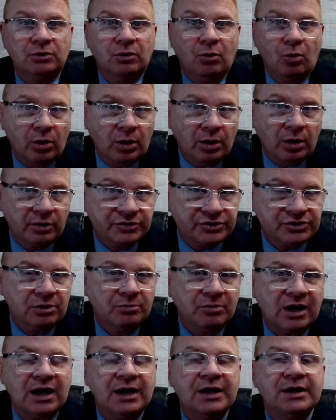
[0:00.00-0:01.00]
or
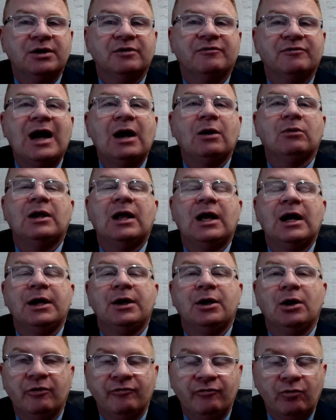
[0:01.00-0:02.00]
some kind of
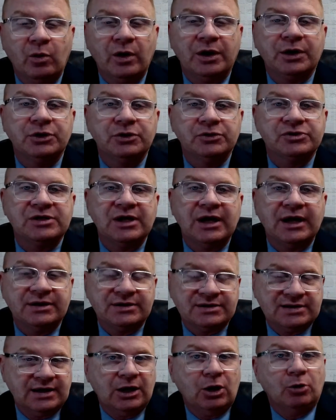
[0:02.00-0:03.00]
outline of where you
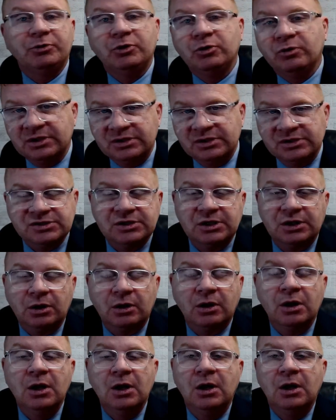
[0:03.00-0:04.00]
stand to help you
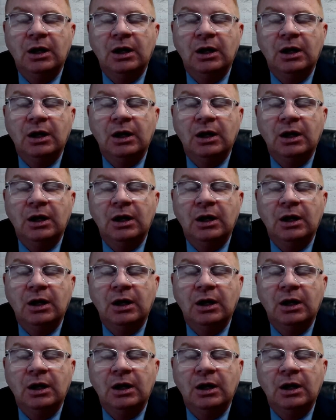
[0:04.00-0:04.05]
consider